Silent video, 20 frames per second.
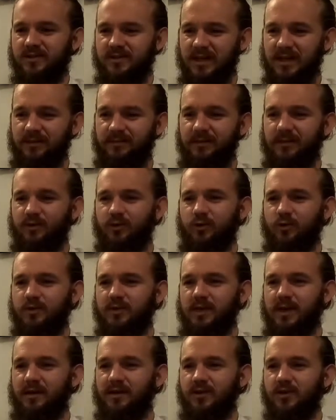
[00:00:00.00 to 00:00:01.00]
Definitely cool
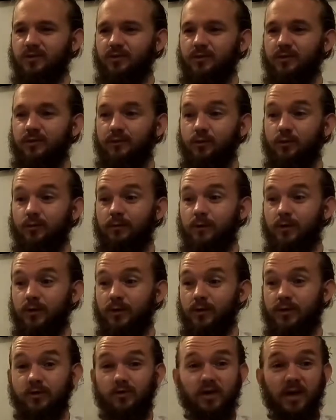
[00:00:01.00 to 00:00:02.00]
to get this one reviewed for
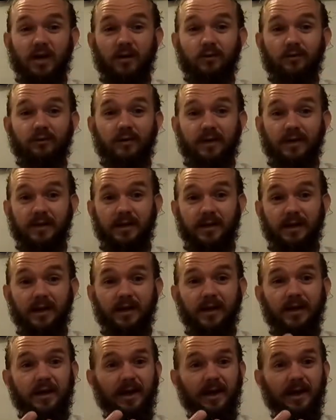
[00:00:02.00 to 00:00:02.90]
you on the channel finally,